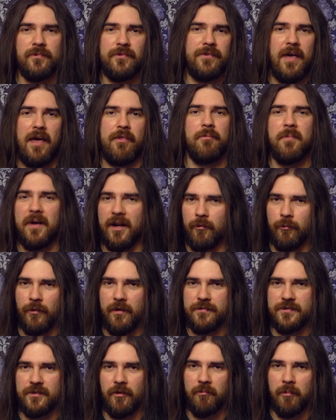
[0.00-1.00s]
death metal
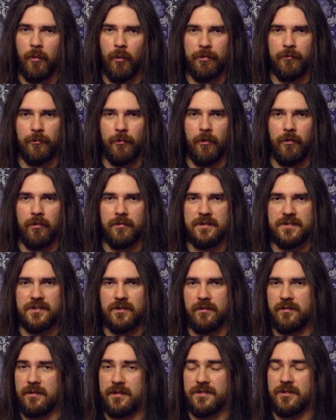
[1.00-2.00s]
riffs of Bolt Thrower.
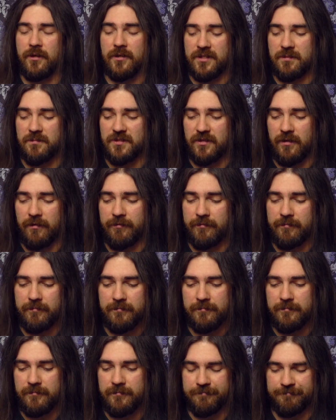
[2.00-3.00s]
It's awesome stuff.
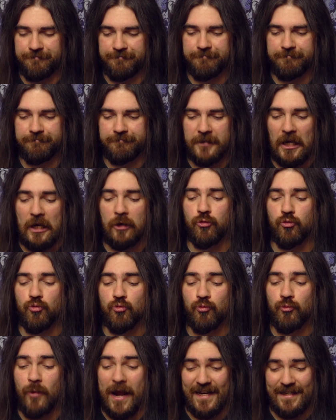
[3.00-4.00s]

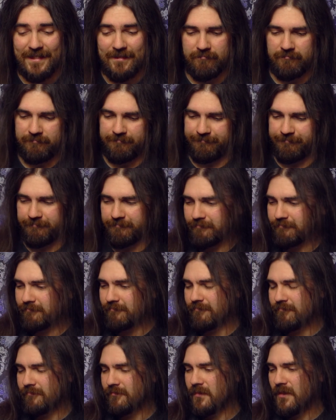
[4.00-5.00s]
Great.
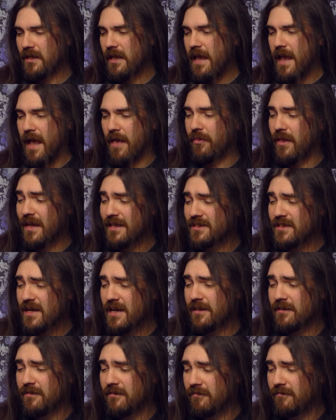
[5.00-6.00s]
And that's
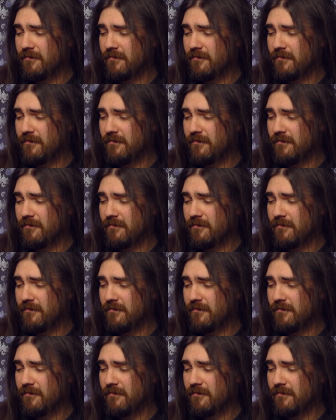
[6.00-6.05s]
it.